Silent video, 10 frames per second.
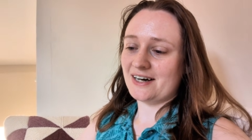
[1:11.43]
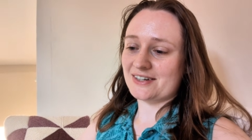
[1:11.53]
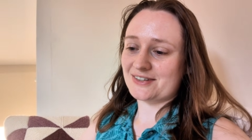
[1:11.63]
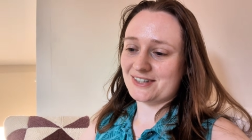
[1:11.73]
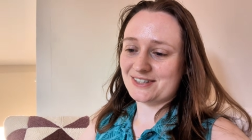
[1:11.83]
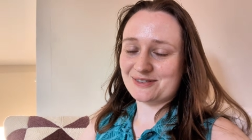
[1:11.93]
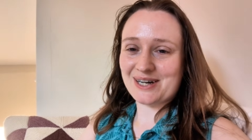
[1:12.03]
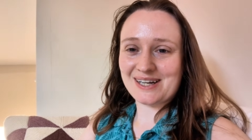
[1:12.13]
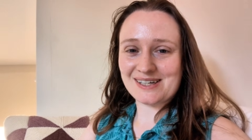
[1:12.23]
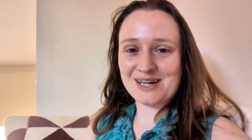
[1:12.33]
I try to
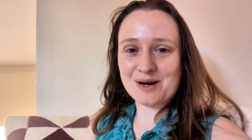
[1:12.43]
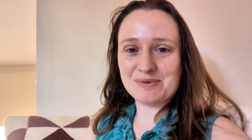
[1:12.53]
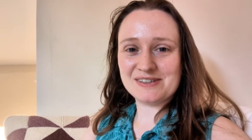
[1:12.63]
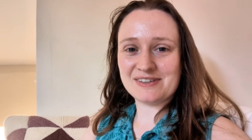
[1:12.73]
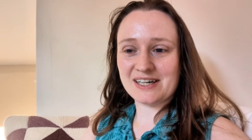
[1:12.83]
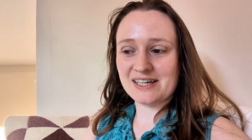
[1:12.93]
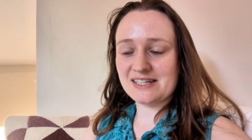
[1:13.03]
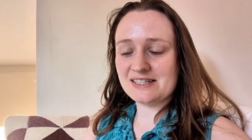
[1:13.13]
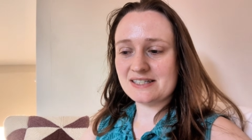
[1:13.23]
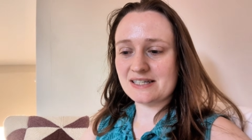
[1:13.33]
write like a couple of
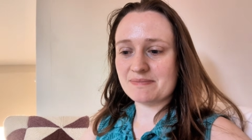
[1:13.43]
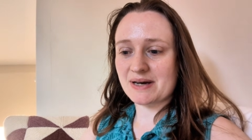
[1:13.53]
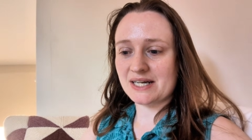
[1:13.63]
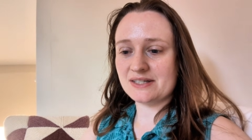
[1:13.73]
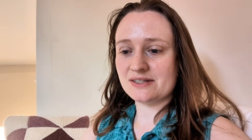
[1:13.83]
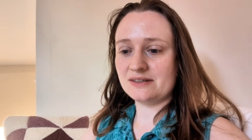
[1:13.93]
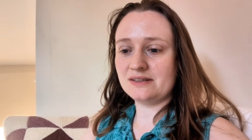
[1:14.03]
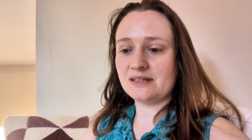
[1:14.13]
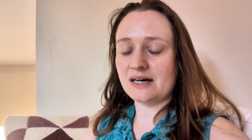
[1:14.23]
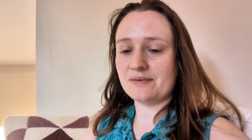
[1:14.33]
lines in
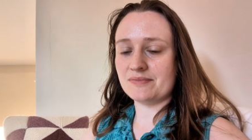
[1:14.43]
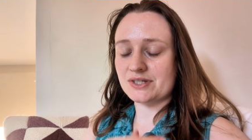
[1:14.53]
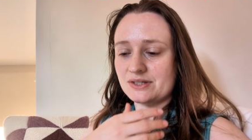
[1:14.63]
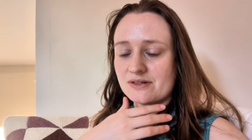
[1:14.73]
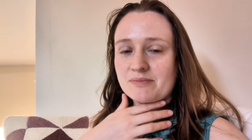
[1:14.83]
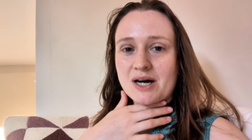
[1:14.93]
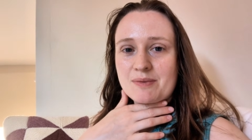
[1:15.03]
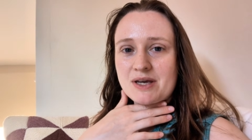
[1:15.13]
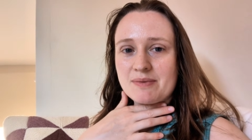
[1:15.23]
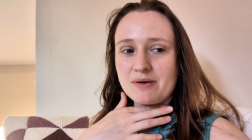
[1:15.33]
pencil just to
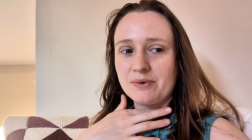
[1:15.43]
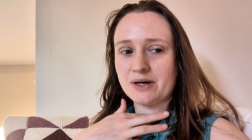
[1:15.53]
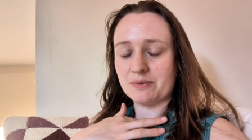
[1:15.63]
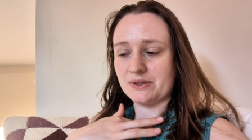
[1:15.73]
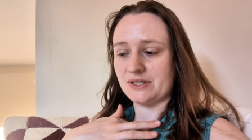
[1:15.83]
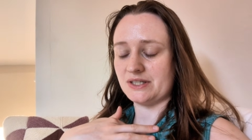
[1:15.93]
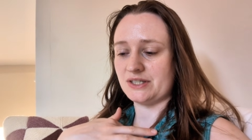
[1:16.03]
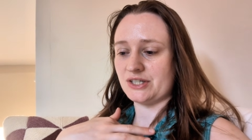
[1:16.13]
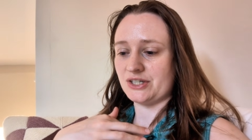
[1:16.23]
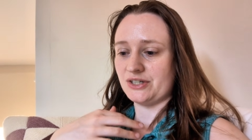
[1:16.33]
remind me about what I wanted
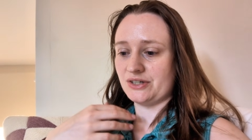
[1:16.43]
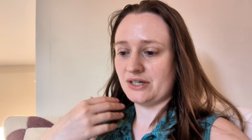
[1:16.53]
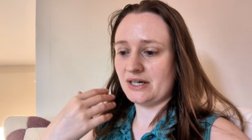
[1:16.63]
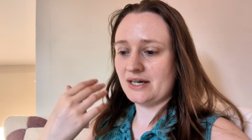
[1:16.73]
to